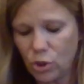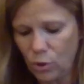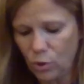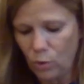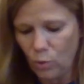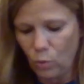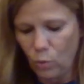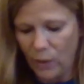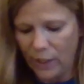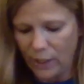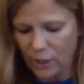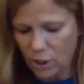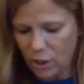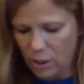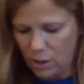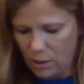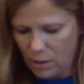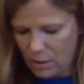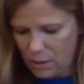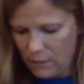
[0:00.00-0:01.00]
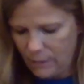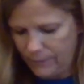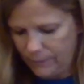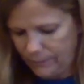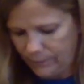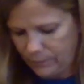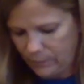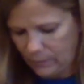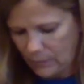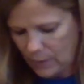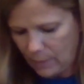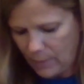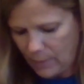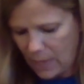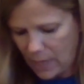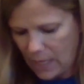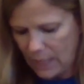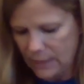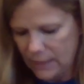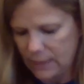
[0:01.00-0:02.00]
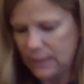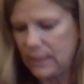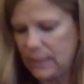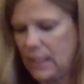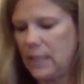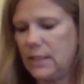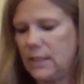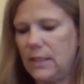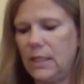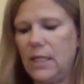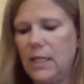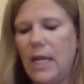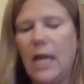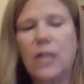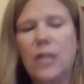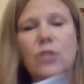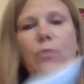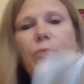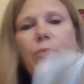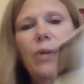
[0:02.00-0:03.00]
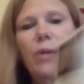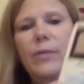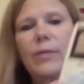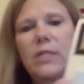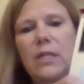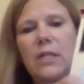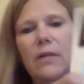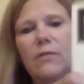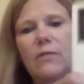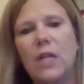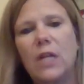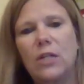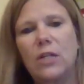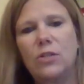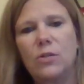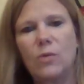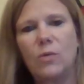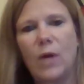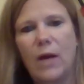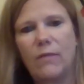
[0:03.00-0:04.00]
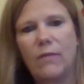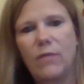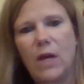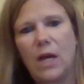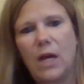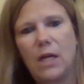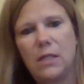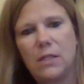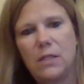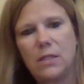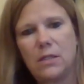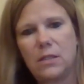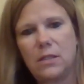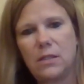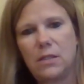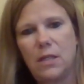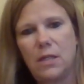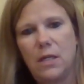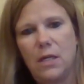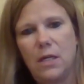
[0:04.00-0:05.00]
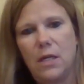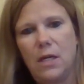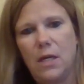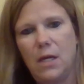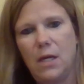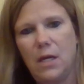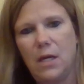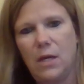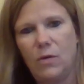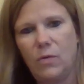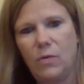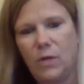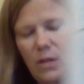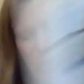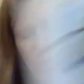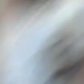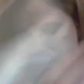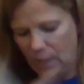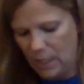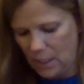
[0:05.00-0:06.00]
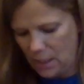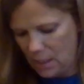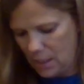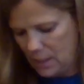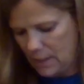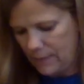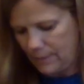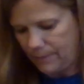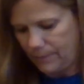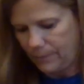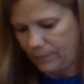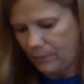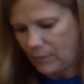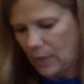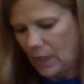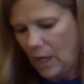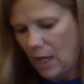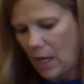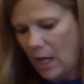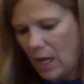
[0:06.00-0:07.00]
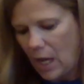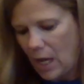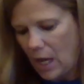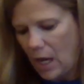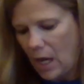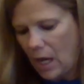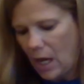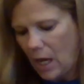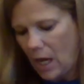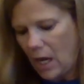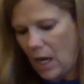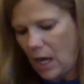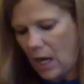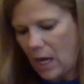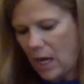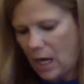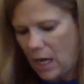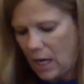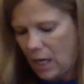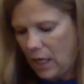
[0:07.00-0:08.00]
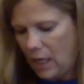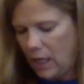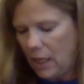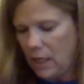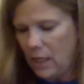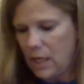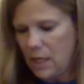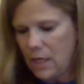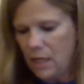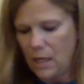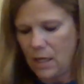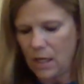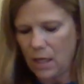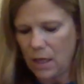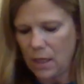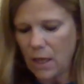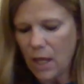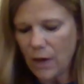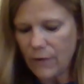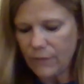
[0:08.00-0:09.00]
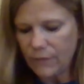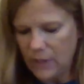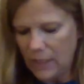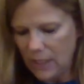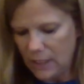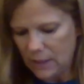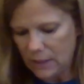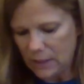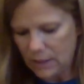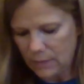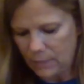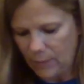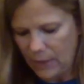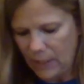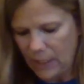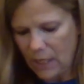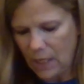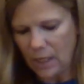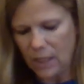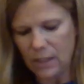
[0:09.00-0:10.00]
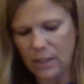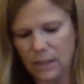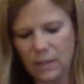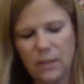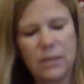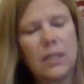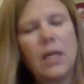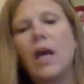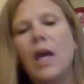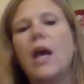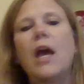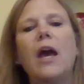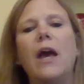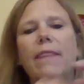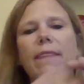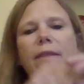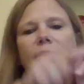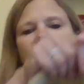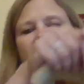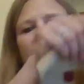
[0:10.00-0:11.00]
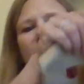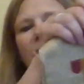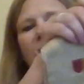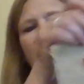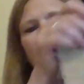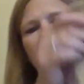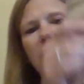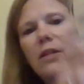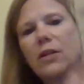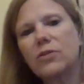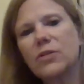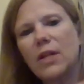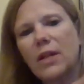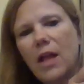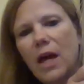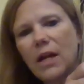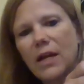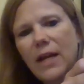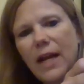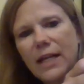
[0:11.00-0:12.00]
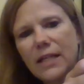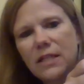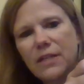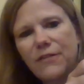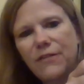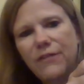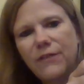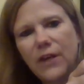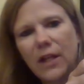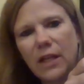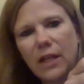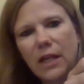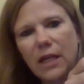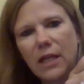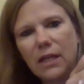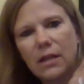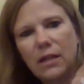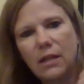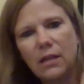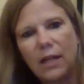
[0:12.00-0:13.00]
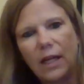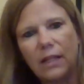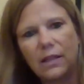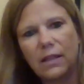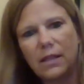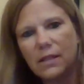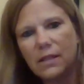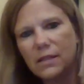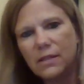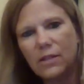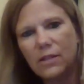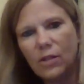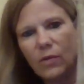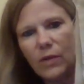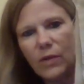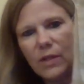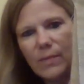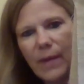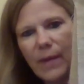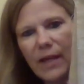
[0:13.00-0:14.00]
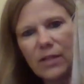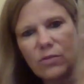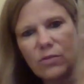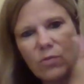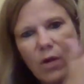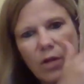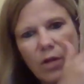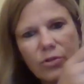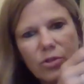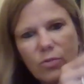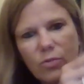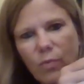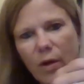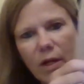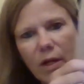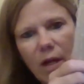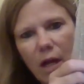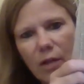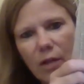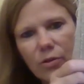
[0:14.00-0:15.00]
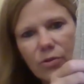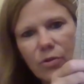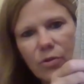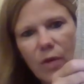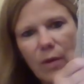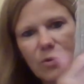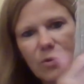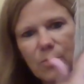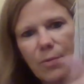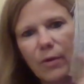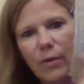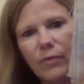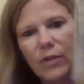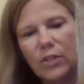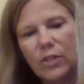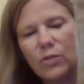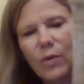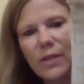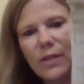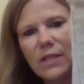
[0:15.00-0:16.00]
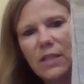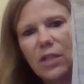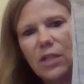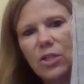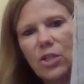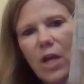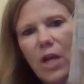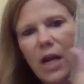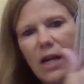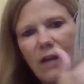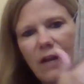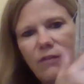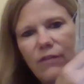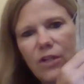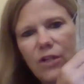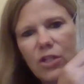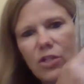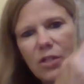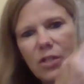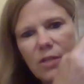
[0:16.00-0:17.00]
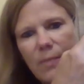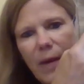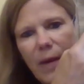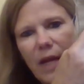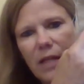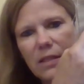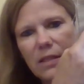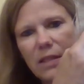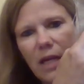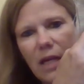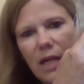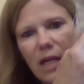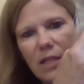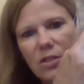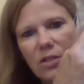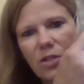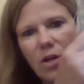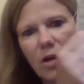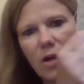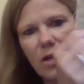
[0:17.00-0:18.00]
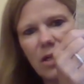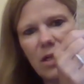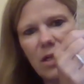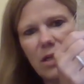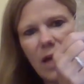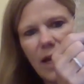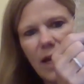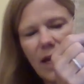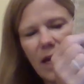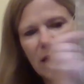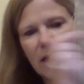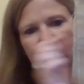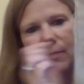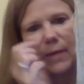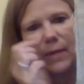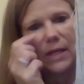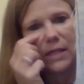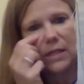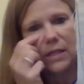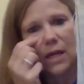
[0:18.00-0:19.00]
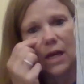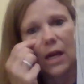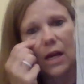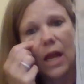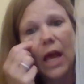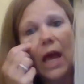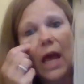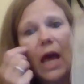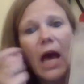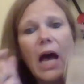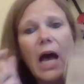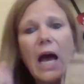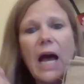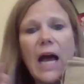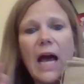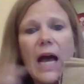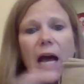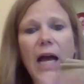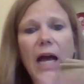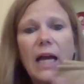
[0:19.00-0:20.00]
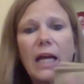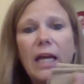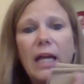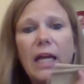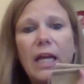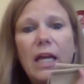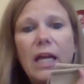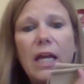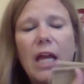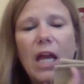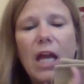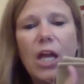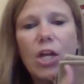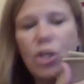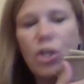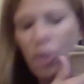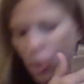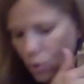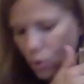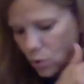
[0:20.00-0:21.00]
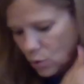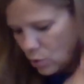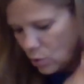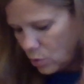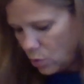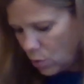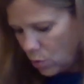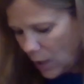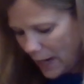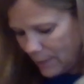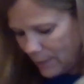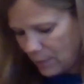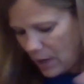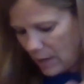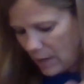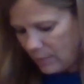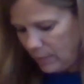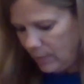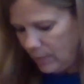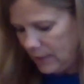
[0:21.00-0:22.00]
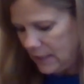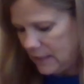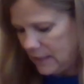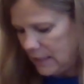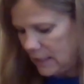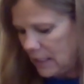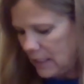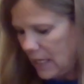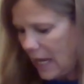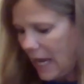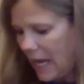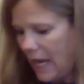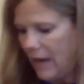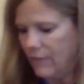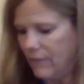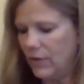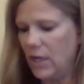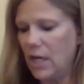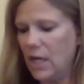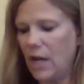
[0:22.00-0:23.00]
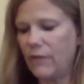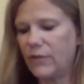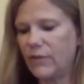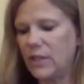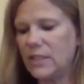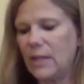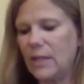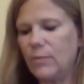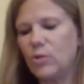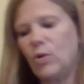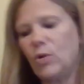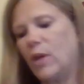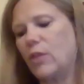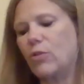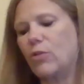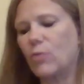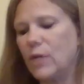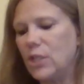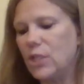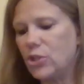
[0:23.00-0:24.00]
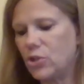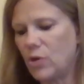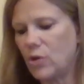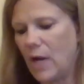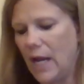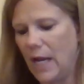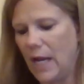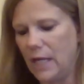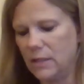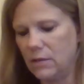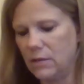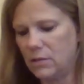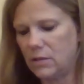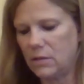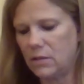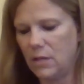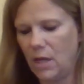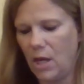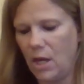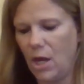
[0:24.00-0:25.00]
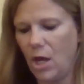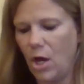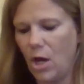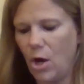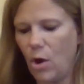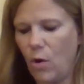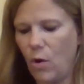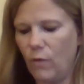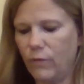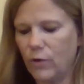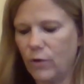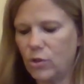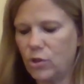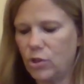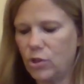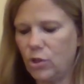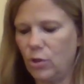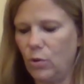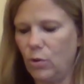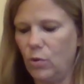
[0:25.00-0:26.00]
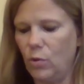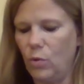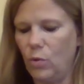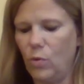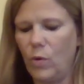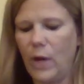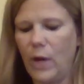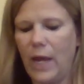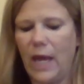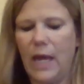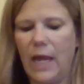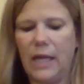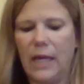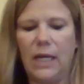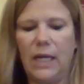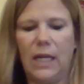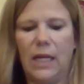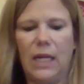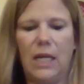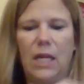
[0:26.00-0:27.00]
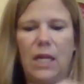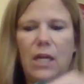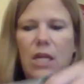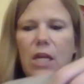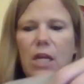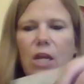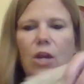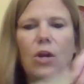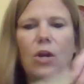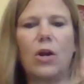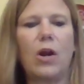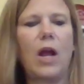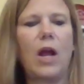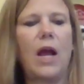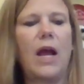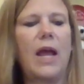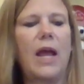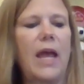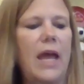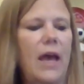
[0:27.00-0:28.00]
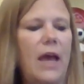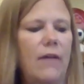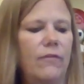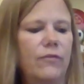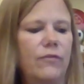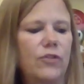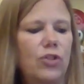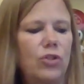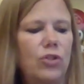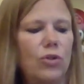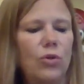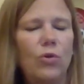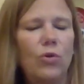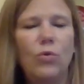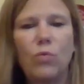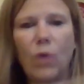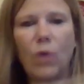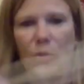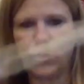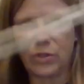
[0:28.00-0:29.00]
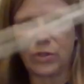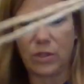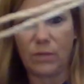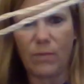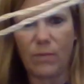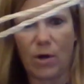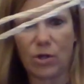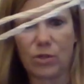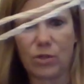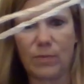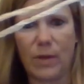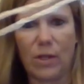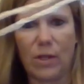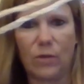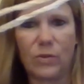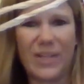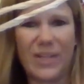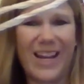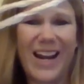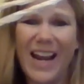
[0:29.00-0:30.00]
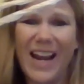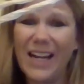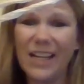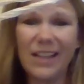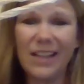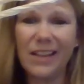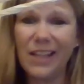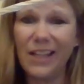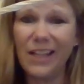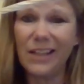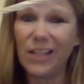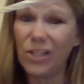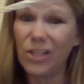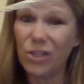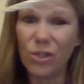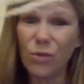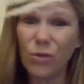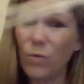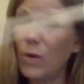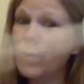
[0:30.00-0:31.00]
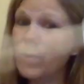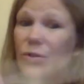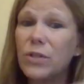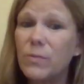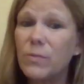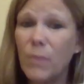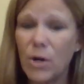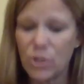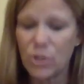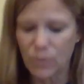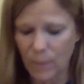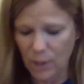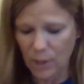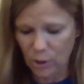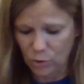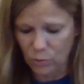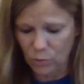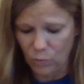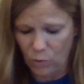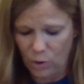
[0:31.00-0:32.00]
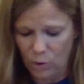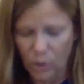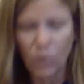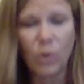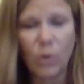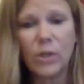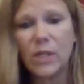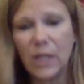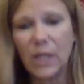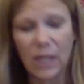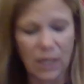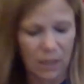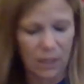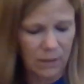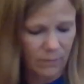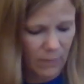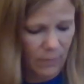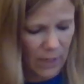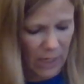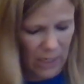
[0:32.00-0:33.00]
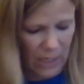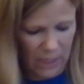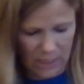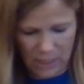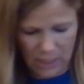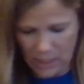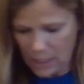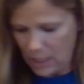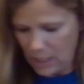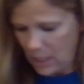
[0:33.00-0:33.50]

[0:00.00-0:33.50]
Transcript: you Whitaker by Stacy Nash Primitives. I do have that with me. I love this because there's a lot of there's a lot of nice fill in. Like this, you know, these pants were all just one color, so that was perfect. So at StitchCon, I finished his pants and I started. I got his mitten done. I knew I probably didn't have enough because I'm doing three strands over two, and in here I have two roasted marshmallows, and I didn't think that two roasted marshmallows were going to get me